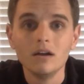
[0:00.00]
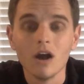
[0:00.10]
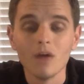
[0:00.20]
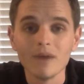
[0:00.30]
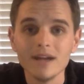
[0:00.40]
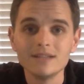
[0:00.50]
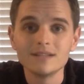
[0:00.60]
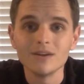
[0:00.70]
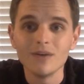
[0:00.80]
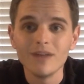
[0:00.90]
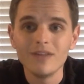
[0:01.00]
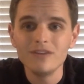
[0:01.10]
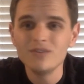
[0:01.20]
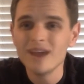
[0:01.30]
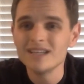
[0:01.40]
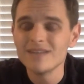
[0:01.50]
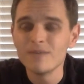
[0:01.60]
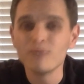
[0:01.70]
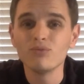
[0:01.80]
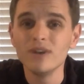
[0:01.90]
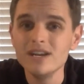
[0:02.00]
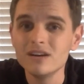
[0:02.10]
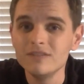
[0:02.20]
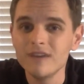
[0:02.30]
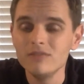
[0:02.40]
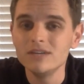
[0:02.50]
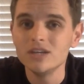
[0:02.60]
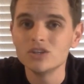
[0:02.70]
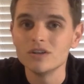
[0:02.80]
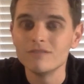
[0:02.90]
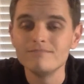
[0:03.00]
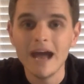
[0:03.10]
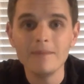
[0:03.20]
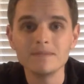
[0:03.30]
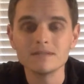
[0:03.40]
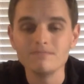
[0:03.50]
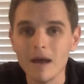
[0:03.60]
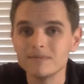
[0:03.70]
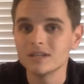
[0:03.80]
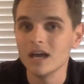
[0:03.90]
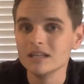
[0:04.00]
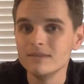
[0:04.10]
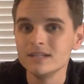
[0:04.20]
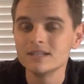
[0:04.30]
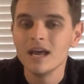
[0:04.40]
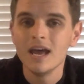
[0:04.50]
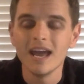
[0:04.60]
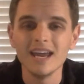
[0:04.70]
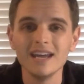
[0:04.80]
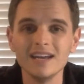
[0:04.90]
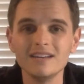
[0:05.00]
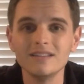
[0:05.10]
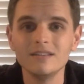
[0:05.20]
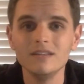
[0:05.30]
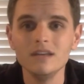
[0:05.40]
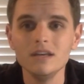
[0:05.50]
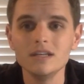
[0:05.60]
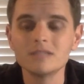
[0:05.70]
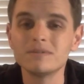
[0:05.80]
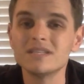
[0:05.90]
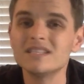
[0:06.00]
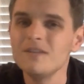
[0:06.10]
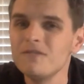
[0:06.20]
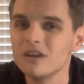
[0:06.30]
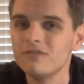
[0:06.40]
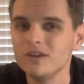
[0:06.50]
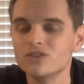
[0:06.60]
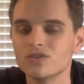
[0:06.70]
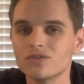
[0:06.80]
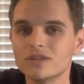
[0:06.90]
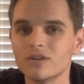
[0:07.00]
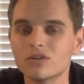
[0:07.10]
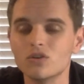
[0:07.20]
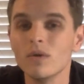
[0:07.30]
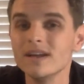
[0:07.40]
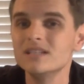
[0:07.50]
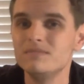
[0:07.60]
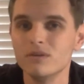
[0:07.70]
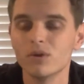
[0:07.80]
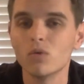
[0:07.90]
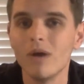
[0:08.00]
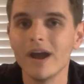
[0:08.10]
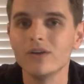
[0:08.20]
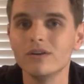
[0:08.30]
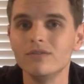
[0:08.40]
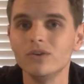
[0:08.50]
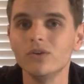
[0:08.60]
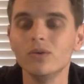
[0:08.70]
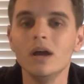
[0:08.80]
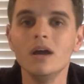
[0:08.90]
All right, so I think you guys have a pretty good foundation of maps elements, and the specific features that are going to be required of you